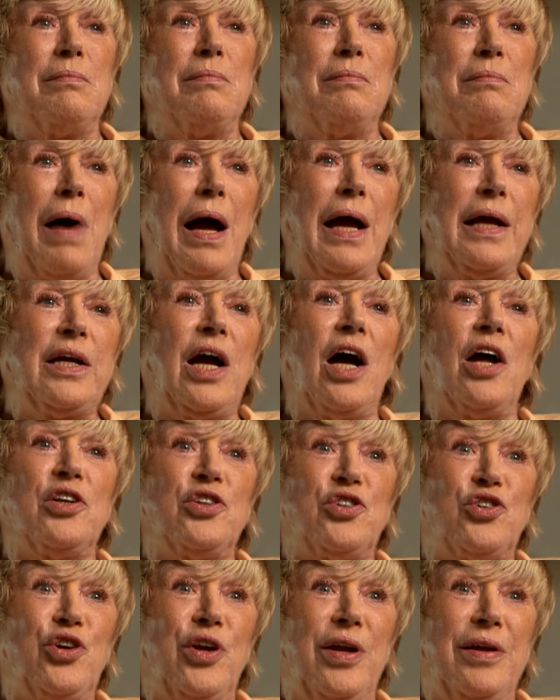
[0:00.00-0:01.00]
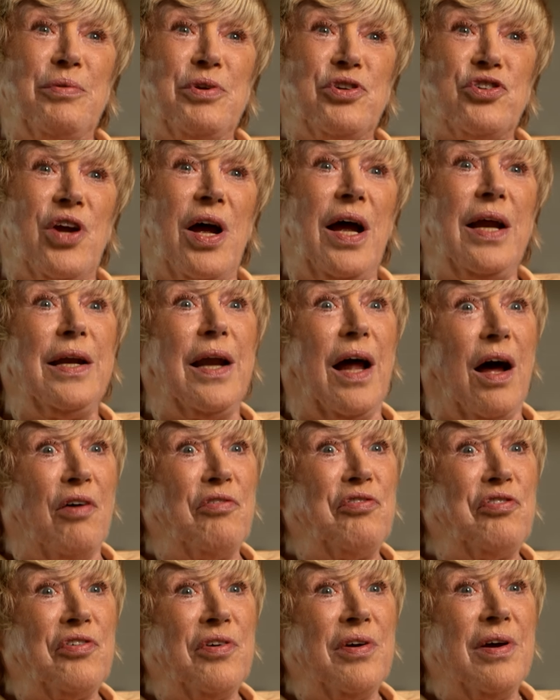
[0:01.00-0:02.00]
my country, which I
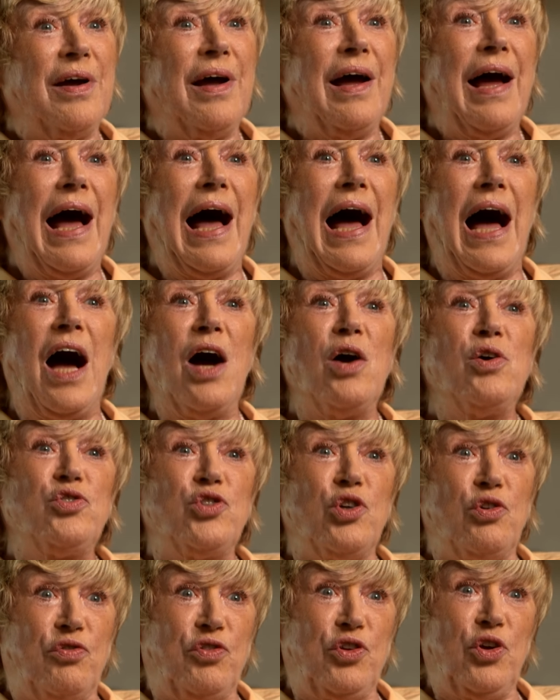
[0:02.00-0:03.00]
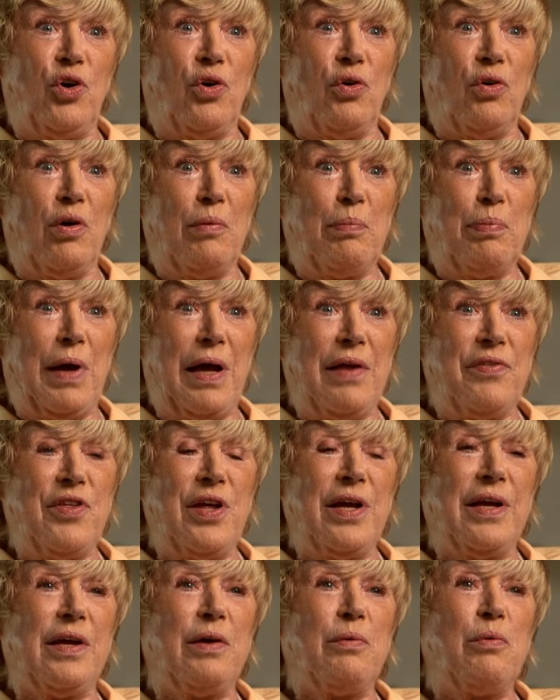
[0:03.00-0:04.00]
love, out of Europe. I
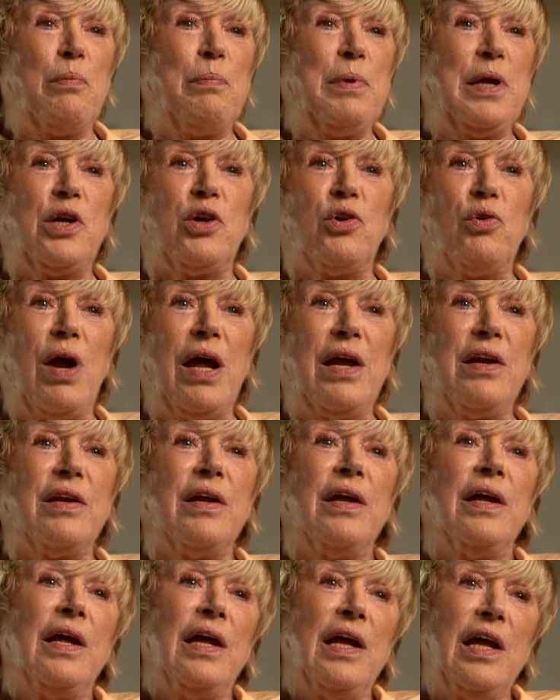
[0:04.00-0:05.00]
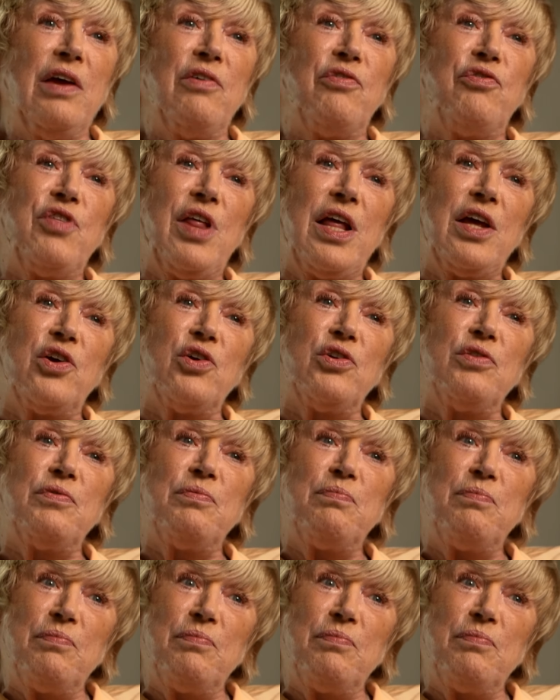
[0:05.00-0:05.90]
think it would be great if they could